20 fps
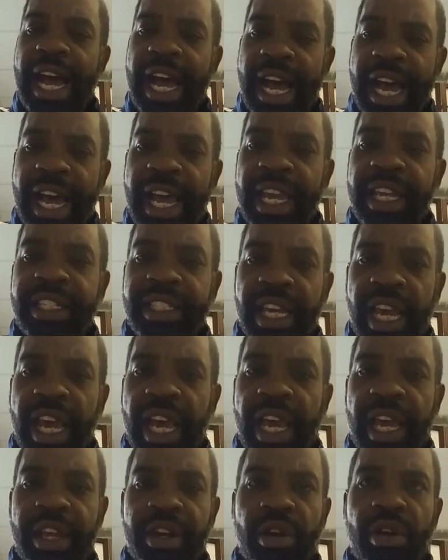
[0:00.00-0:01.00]
I
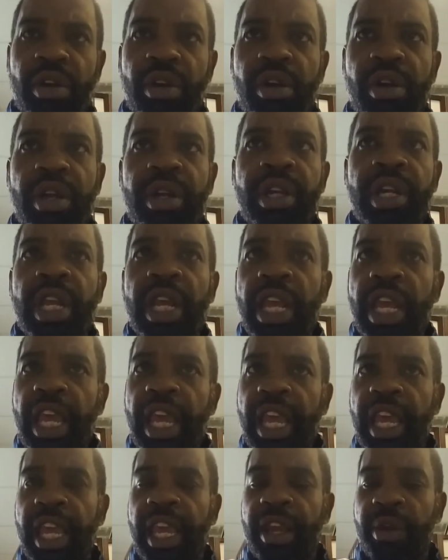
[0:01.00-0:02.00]
tied on
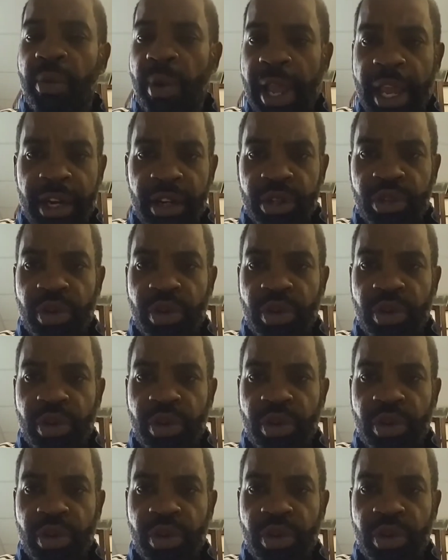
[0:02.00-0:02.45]
a rattle